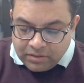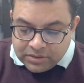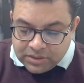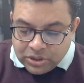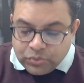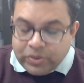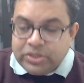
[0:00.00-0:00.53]

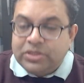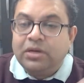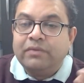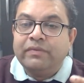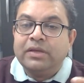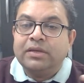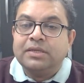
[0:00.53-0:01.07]

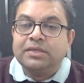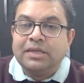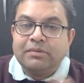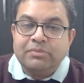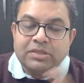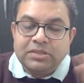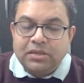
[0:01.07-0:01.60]
situational awareness,
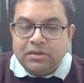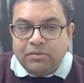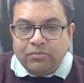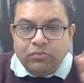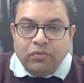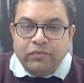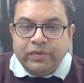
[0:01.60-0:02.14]
that means
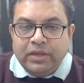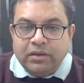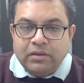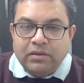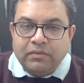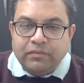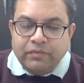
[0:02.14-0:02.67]
moving,